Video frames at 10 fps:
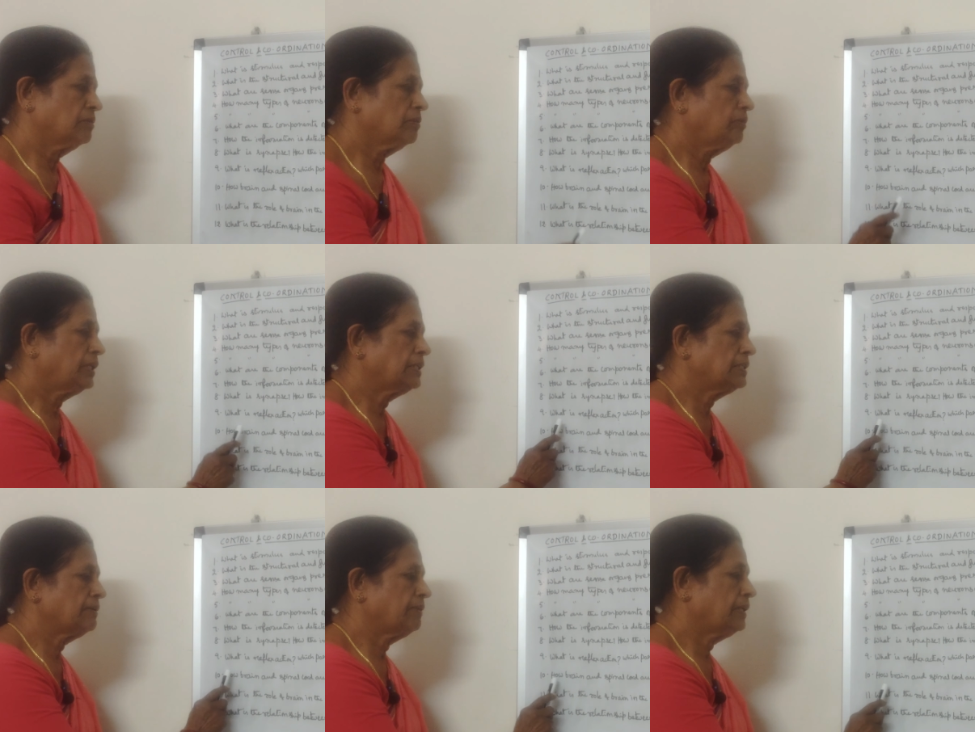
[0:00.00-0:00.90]
So we can
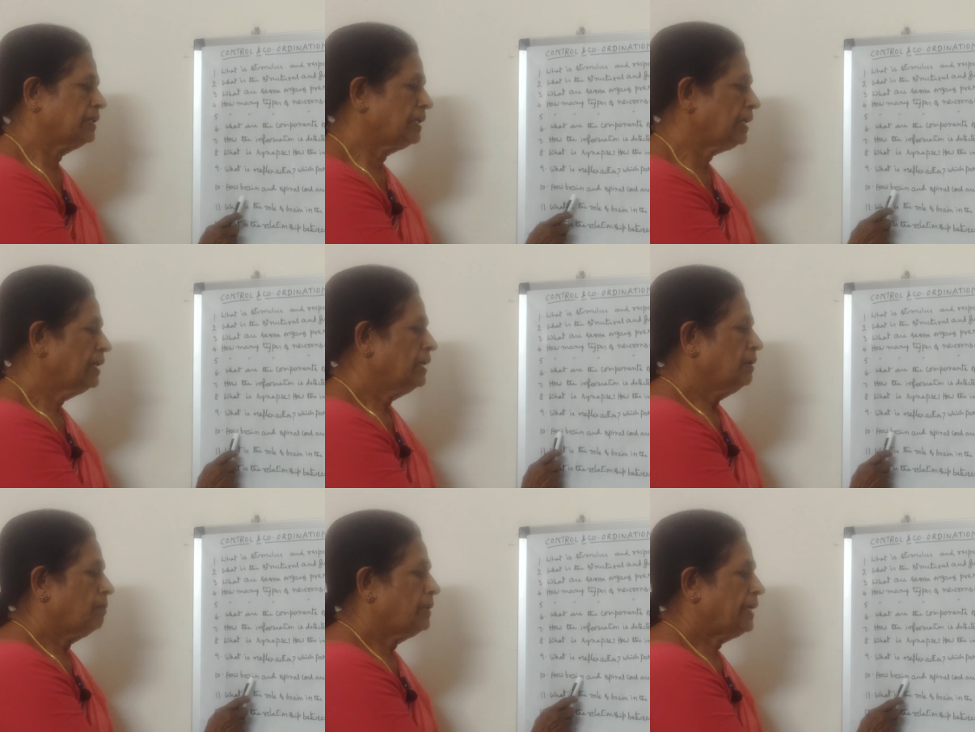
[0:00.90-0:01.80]
say finally,
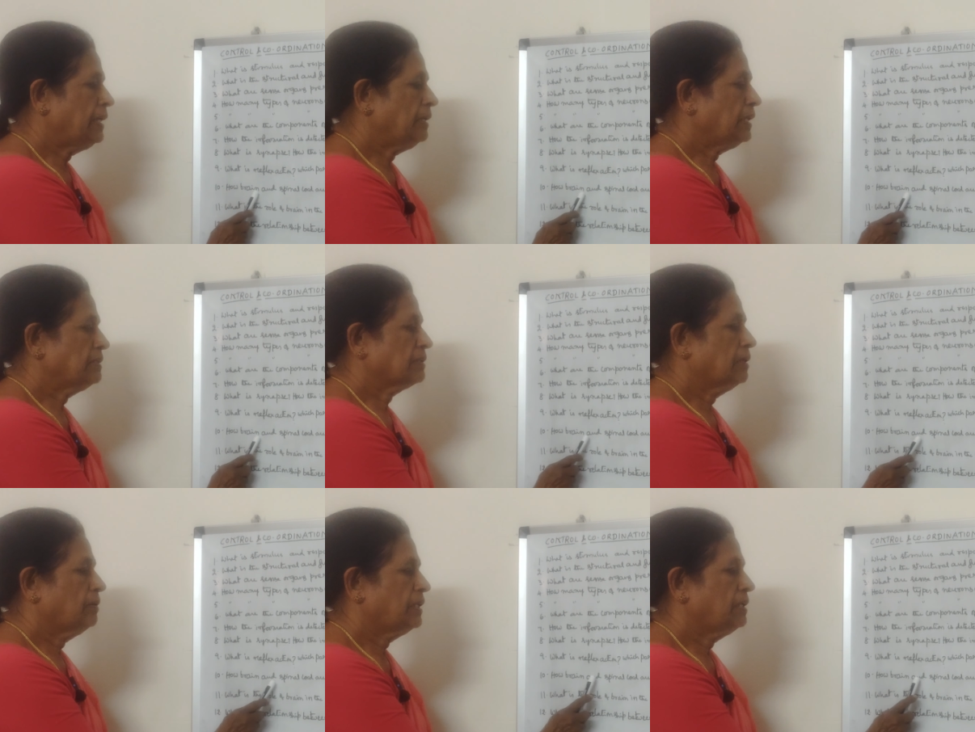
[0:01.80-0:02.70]
brain is
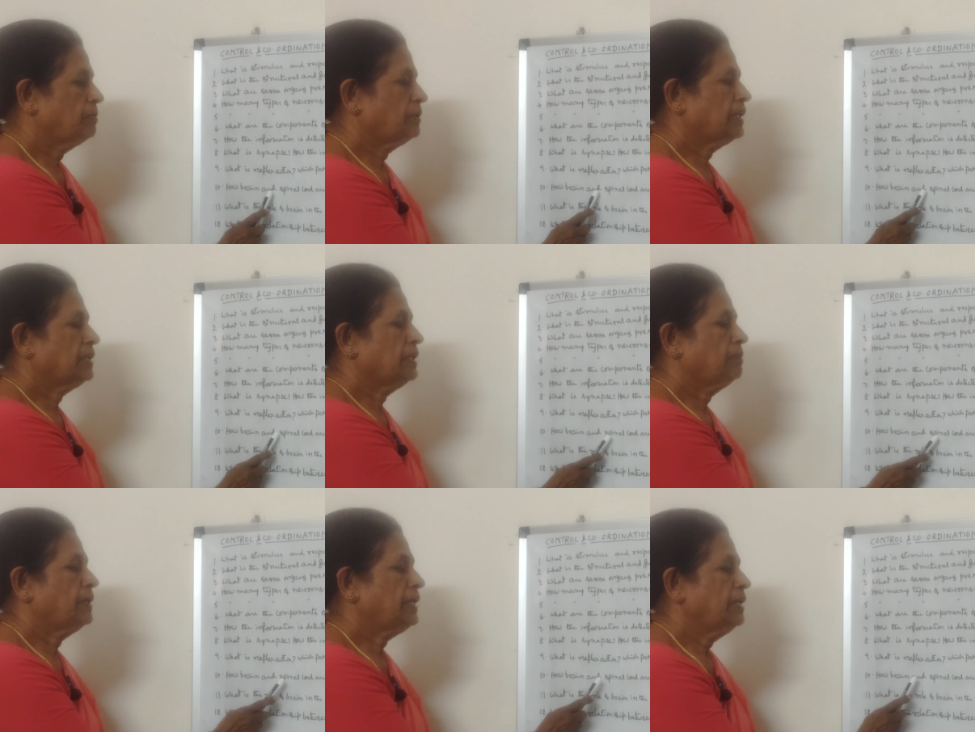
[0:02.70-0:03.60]
covered and
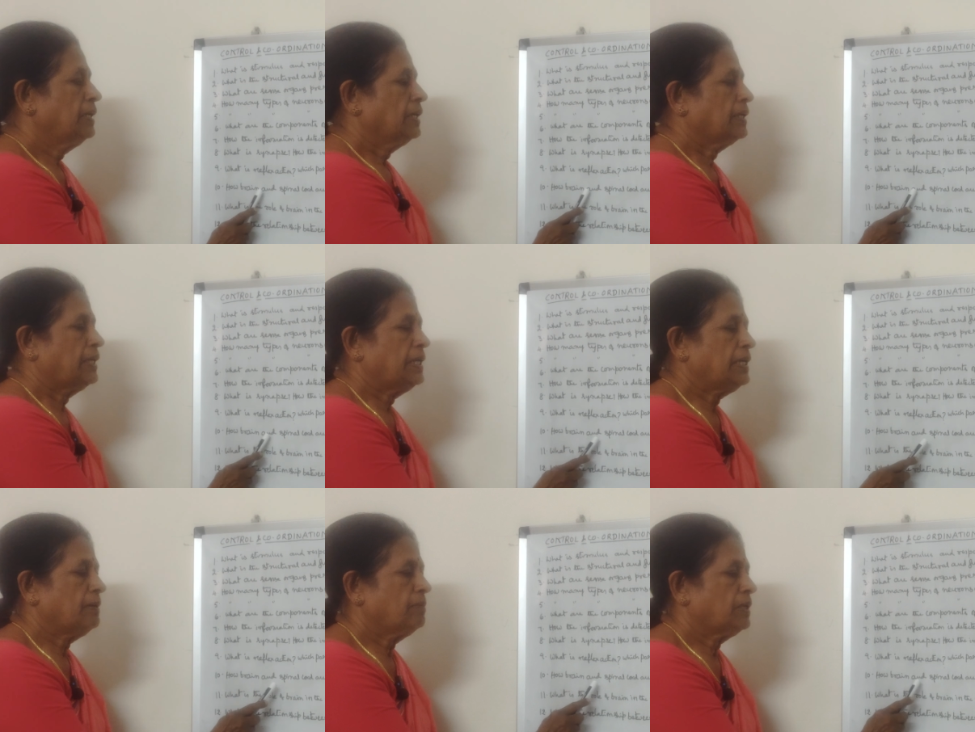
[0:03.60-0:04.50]
protected by
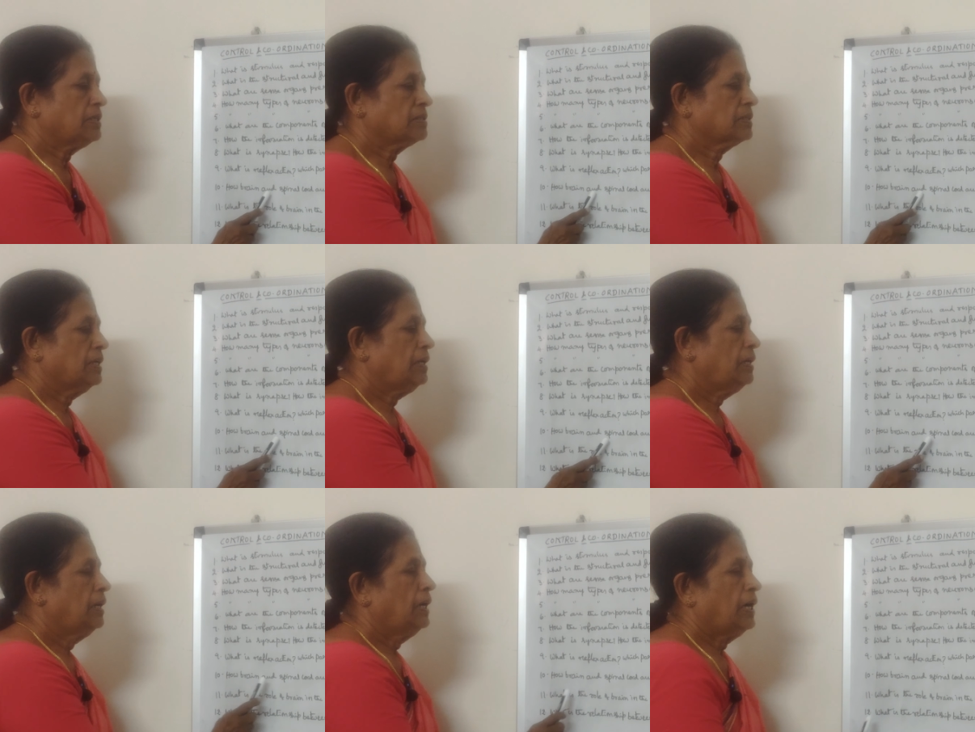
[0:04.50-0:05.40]
cranium or
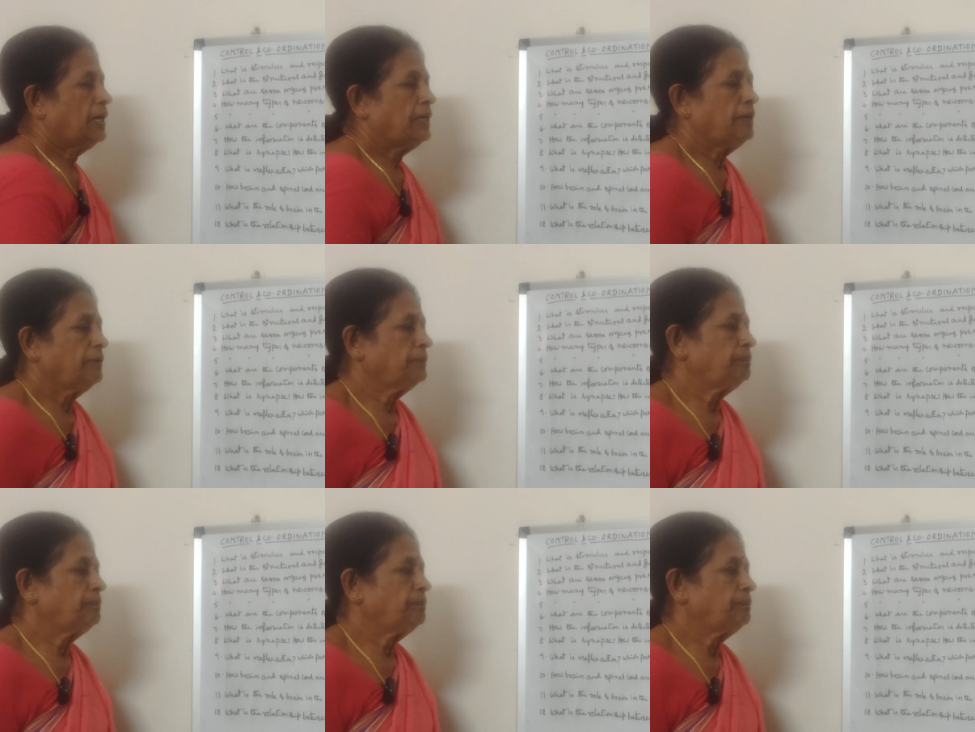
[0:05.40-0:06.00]
skull, and